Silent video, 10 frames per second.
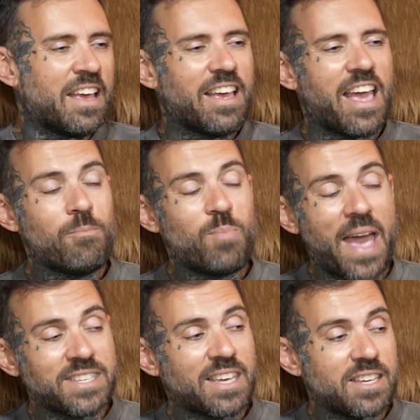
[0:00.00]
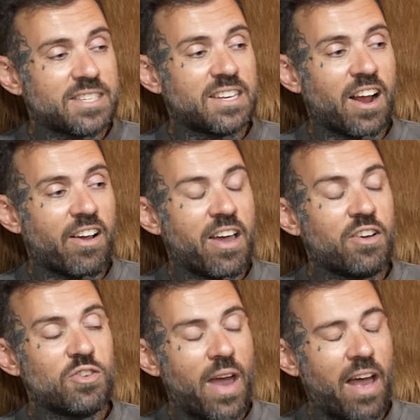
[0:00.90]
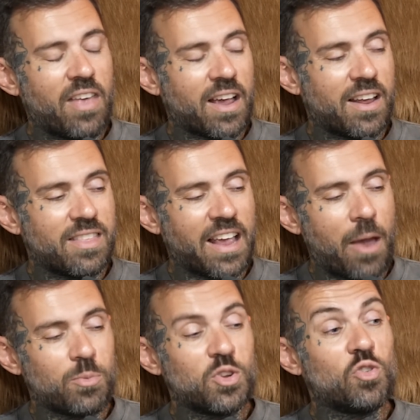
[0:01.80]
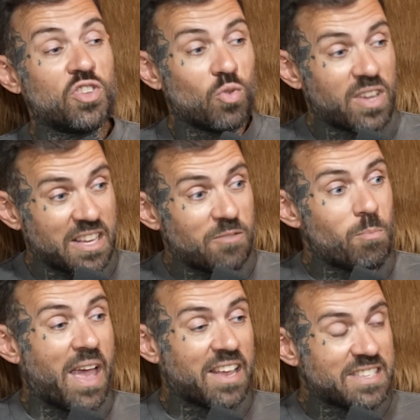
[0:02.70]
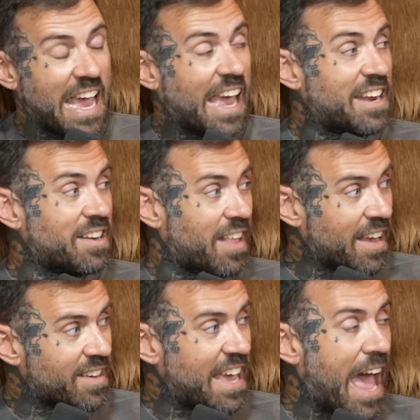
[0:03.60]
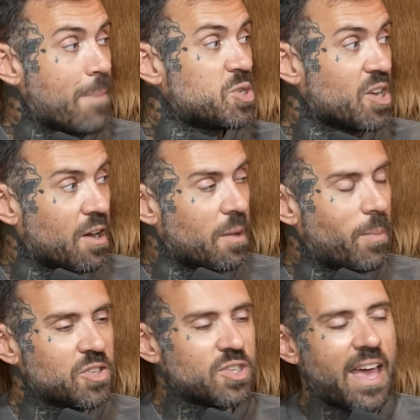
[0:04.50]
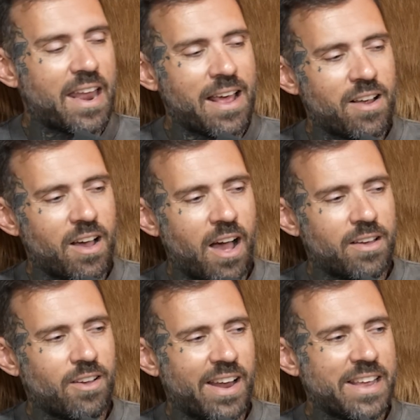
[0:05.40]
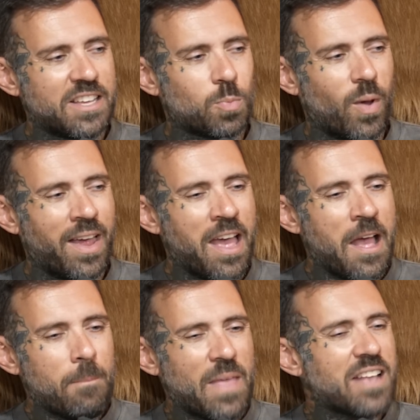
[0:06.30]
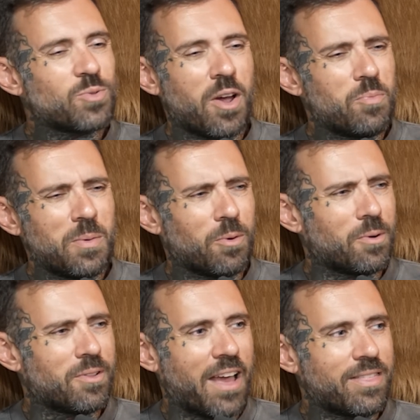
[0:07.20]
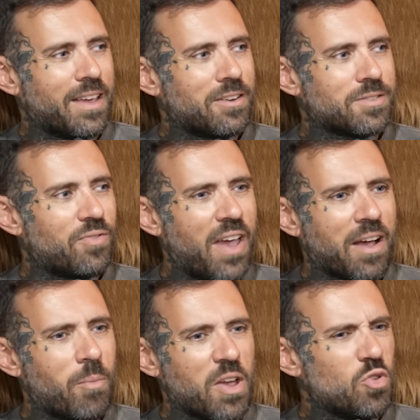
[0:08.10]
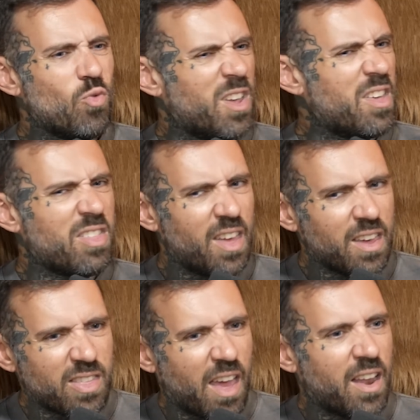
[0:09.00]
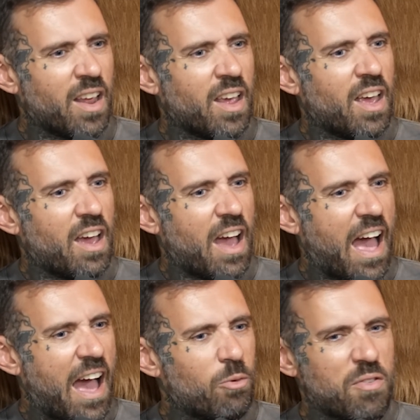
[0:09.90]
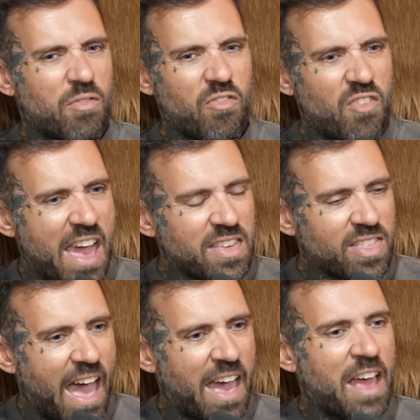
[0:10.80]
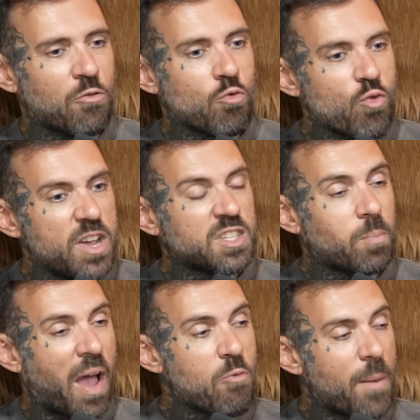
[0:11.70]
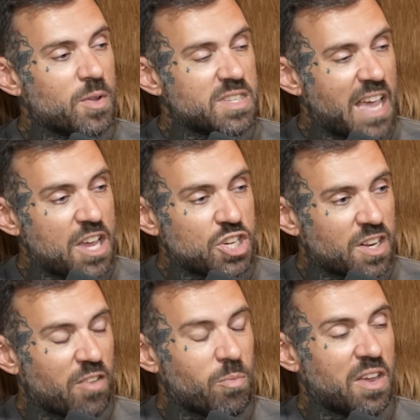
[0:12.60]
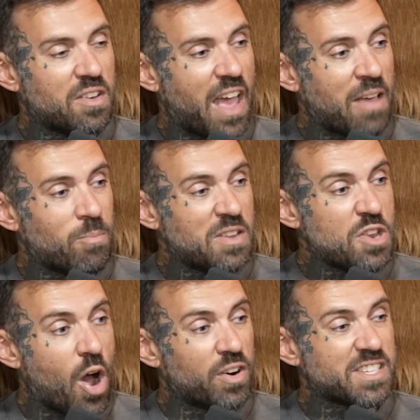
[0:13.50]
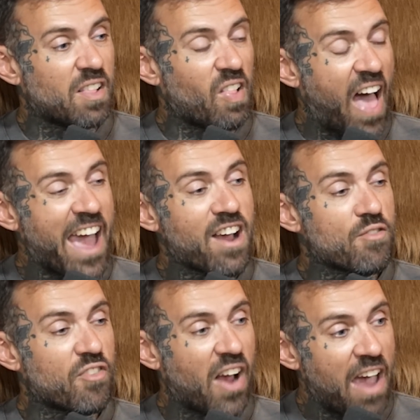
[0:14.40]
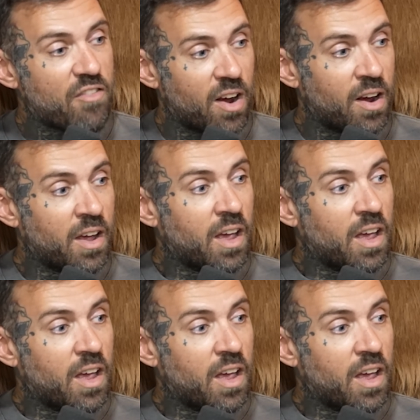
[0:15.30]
mm-hmm. best case scenario you have that kind of thing happen to you and you can maintain and like capture right. a bunch of that a- uh, audience but that's why when people were like thinking it was fake i'm like you really think that I would fake that and risk my reputation of being and be known as a liar forever